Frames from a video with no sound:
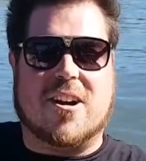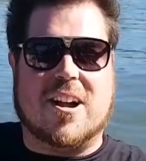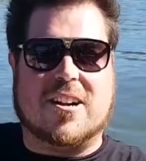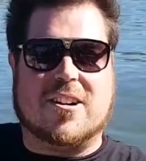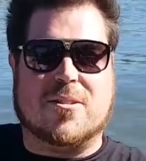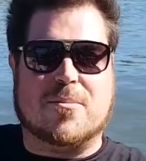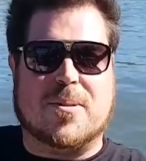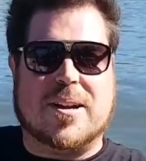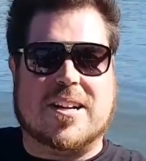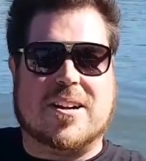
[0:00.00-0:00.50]
I
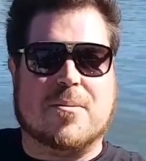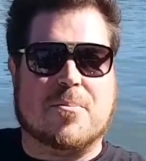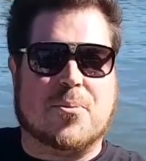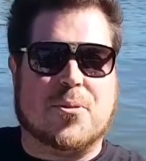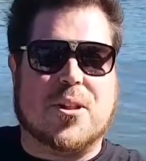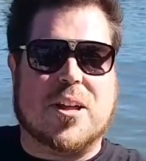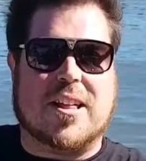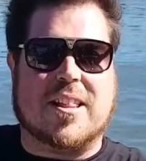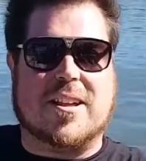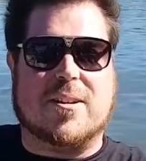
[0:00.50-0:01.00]
could be
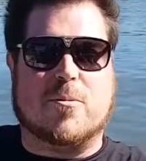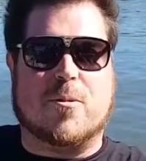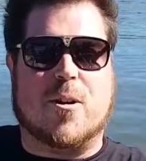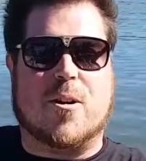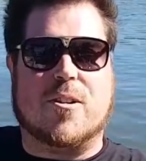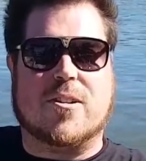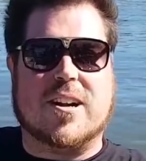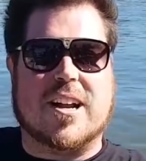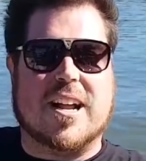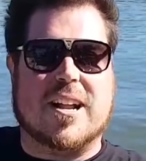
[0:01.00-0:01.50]
completely
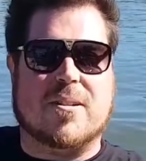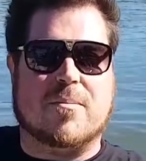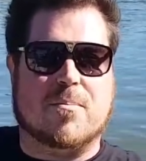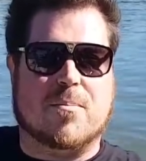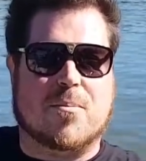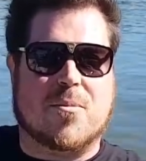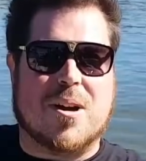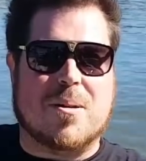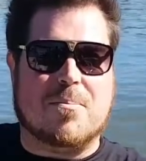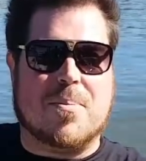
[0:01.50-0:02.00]
wrong, and
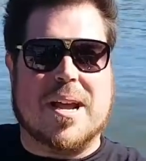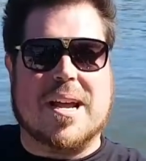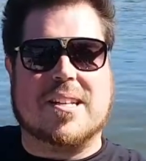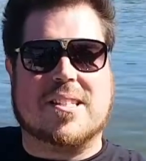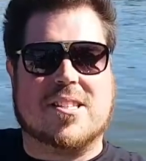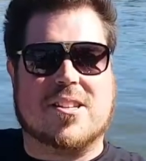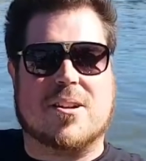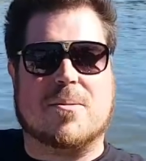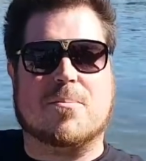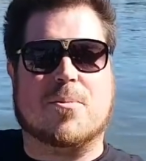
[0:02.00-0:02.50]
my
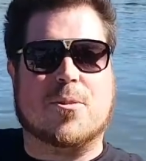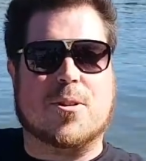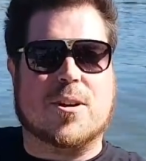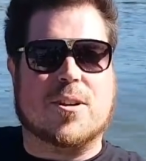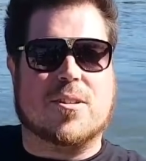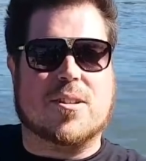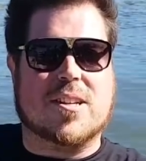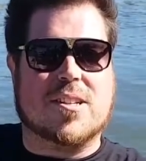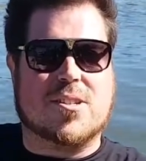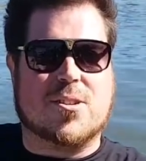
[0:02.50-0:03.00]
bets that I'm putting
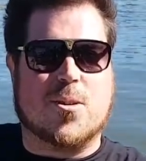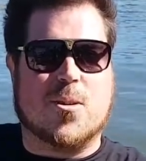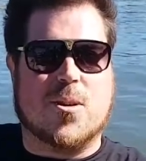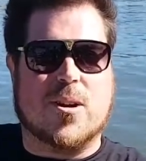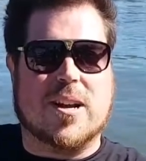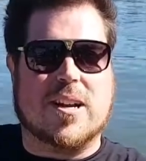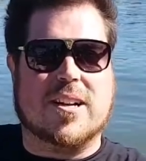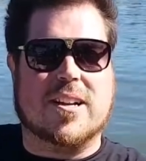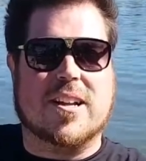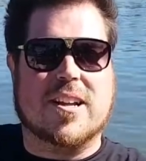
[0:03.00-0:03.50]
on this
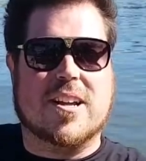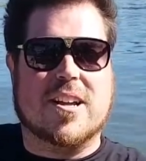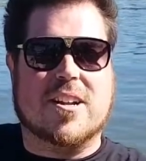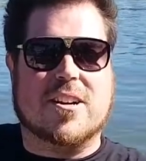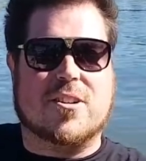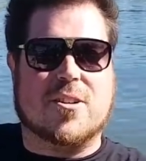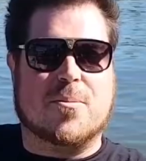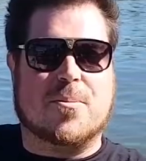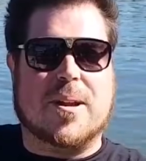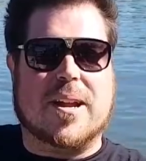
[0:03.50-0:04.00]
coin
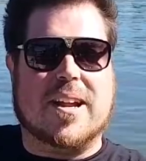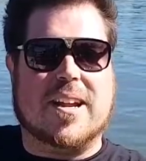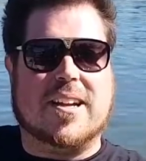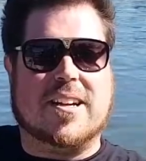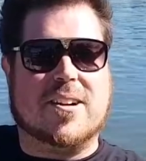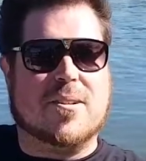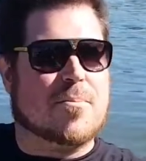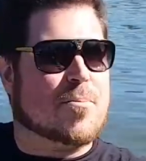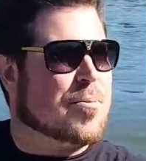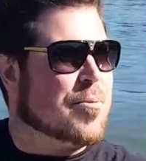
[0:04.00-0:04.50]
could be
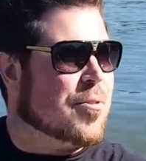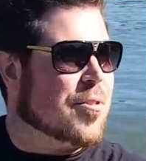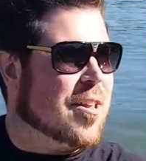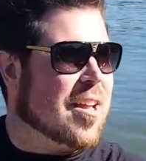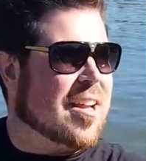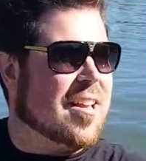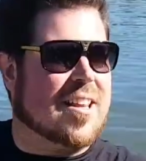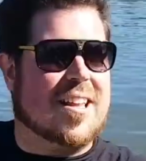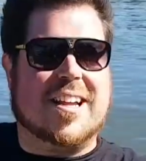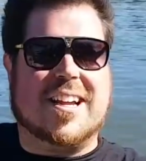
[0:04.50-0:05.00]

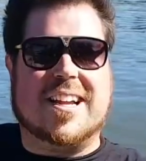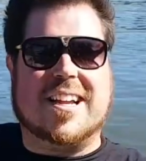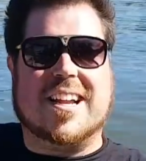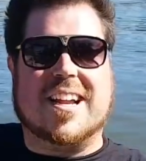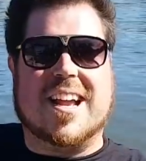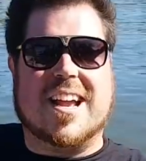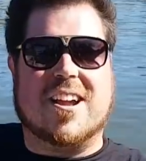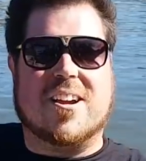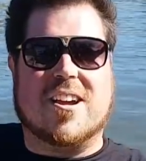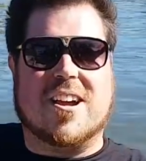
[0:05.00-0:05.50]
completely
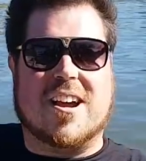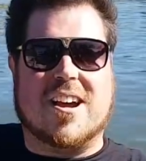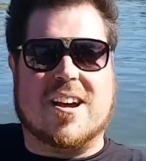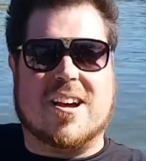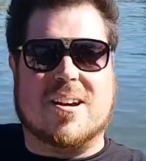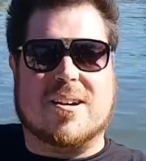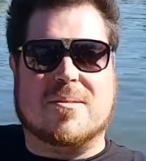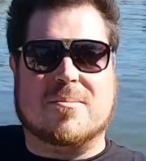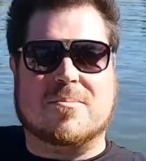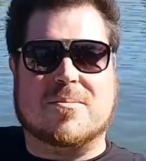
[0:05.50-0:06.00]

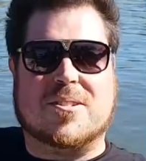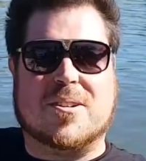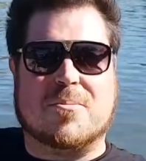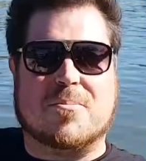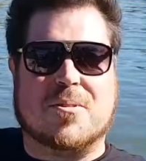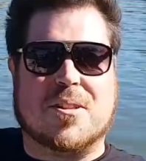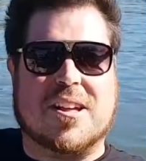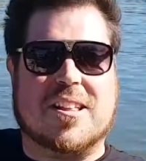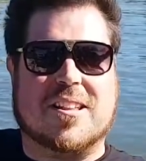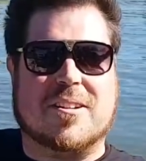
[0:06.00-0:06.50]

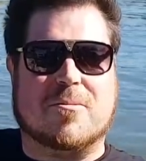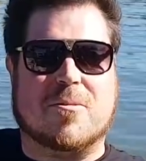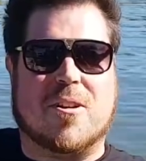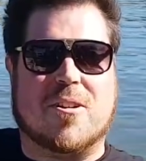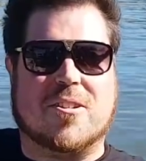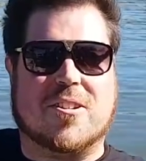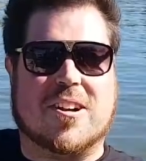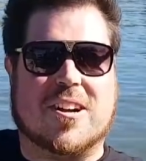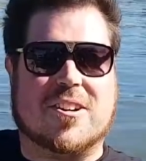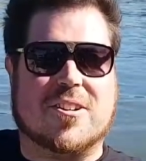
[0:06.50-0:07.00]

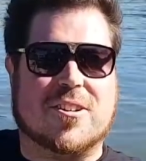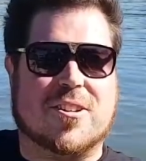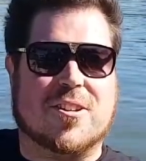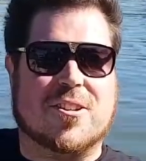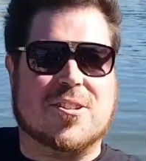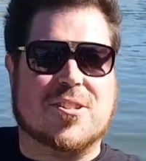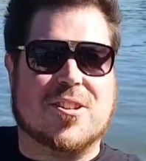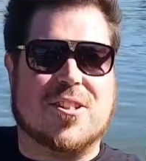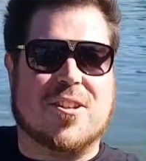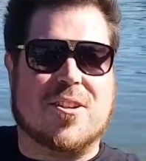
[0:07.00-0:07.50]
wrong, and I could
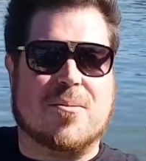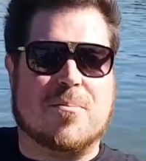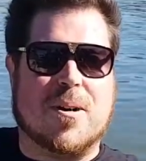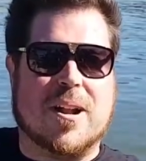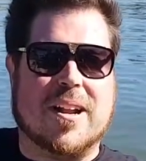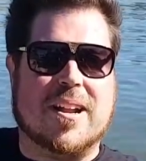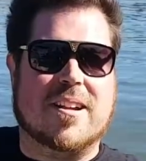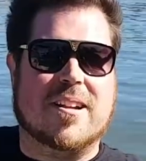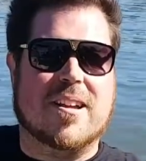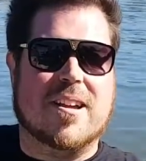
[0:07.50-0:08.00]
lose a lot of
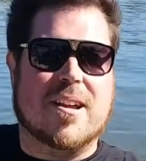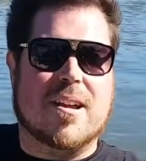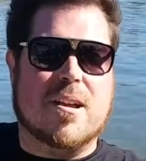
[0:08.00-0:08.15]
money.